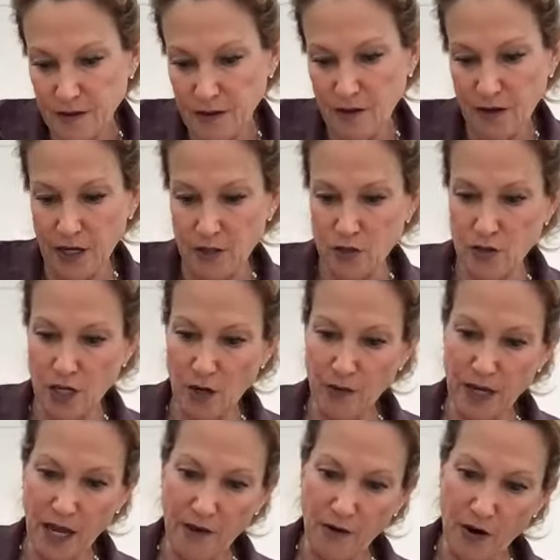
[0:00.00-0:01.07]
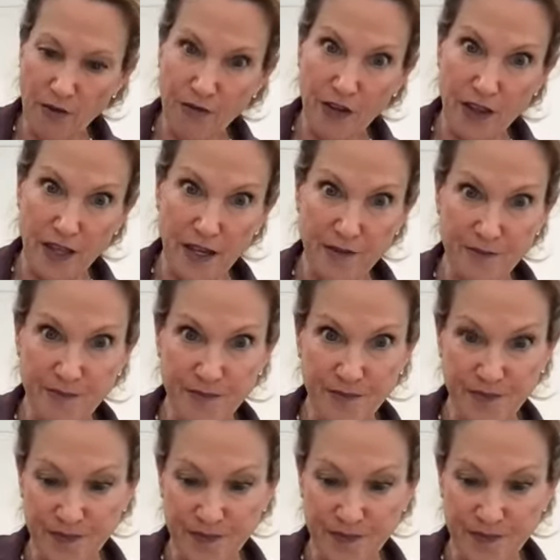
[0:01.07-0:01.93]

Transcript: All right, so there we have our filling.